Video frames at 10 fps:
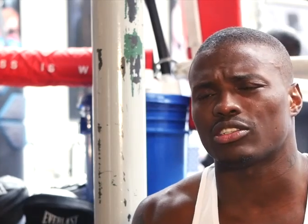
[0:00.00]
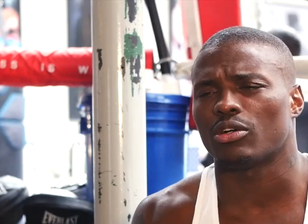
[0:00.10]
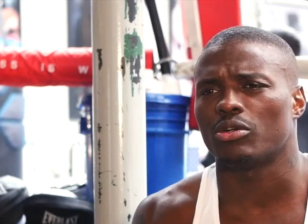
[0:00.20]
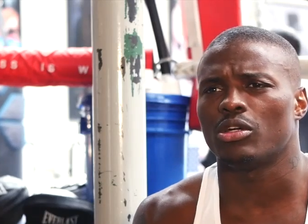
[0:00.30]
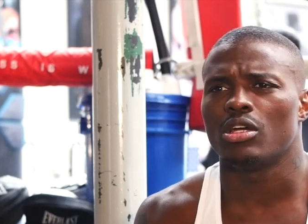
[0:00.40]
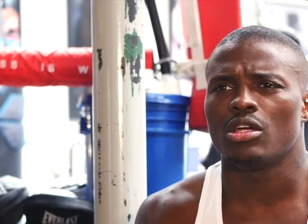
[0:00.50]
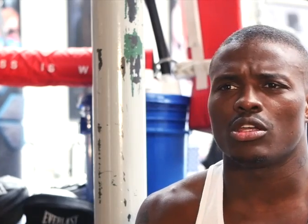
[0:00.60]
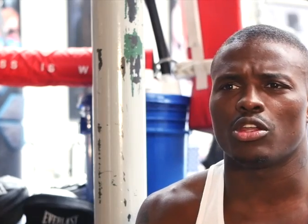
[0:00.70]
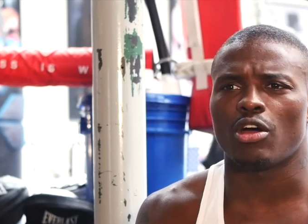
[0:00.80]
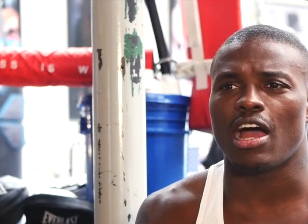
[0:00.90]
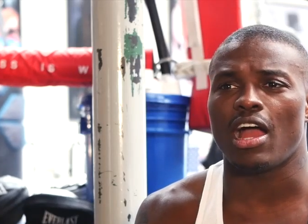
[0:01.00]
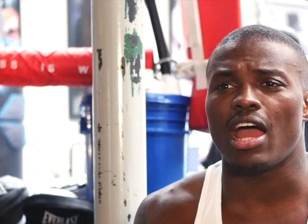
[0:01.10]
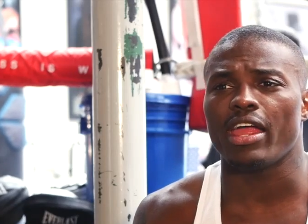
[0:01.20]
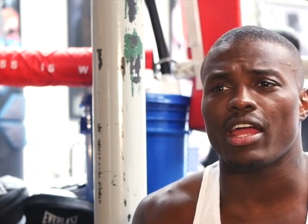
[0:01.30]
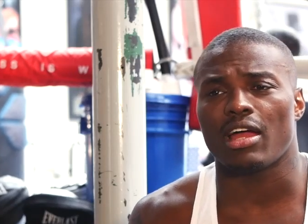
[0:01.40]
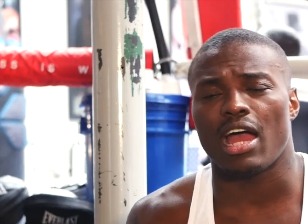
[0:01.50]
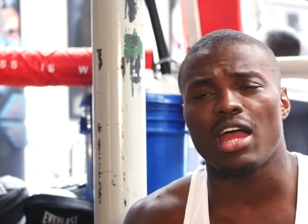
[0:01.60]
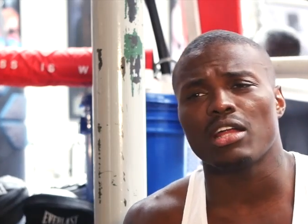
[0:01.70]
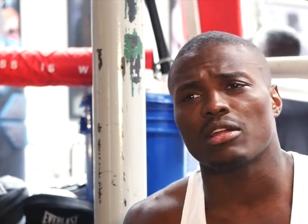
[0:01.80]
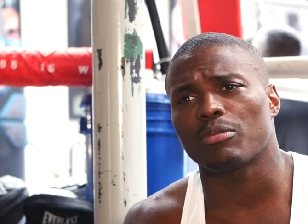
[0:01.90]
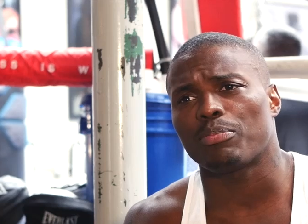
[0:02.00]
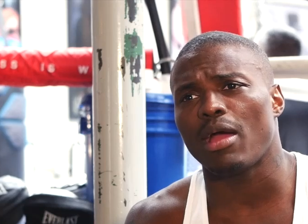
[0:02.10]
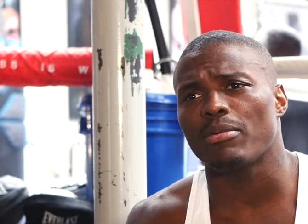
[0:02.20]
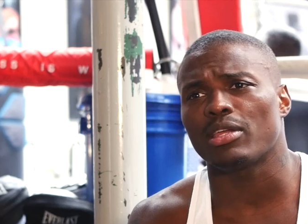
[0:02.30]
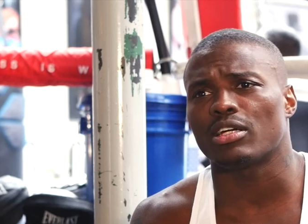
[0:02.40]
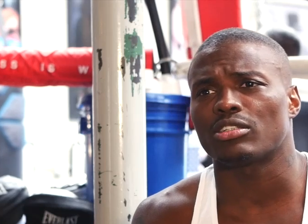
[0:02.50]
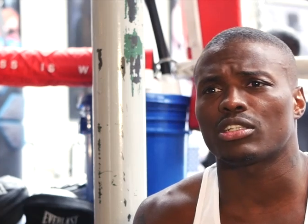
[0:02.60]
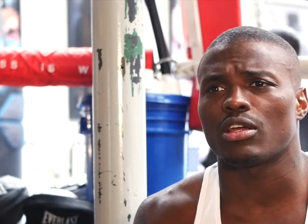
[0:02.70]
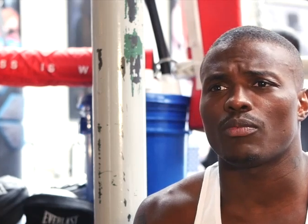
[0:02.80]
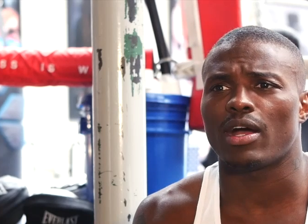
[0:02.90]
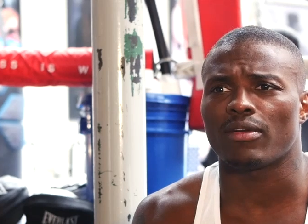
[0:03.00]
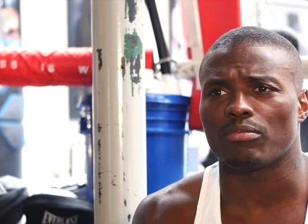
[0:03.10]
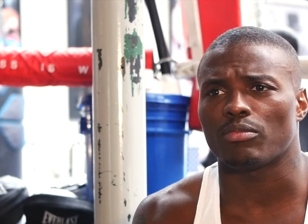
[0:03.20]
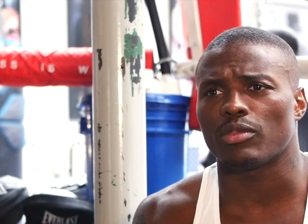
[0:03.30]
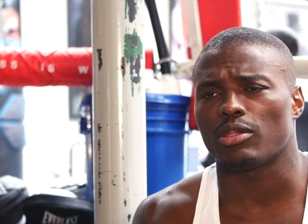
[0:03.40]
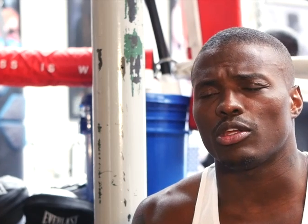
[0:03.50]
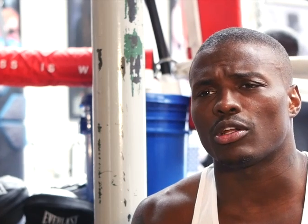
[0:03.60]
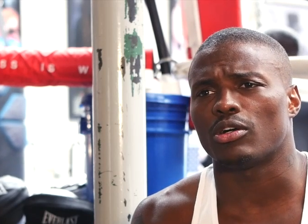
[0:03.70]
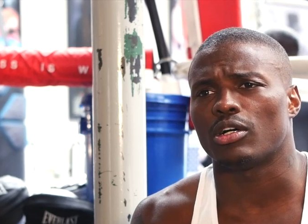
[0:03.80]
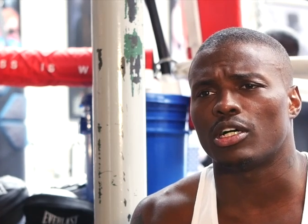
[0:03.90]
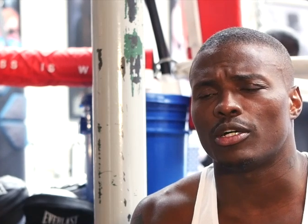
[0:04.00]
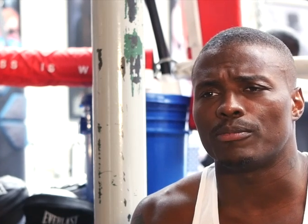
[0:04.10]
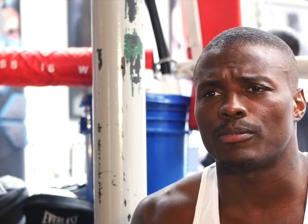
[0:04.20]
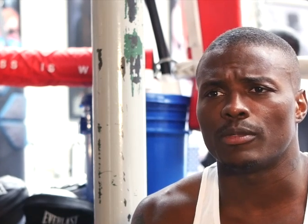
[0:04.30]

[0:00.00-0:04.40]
So, you know, I, I, I could probably understand why, you know, um,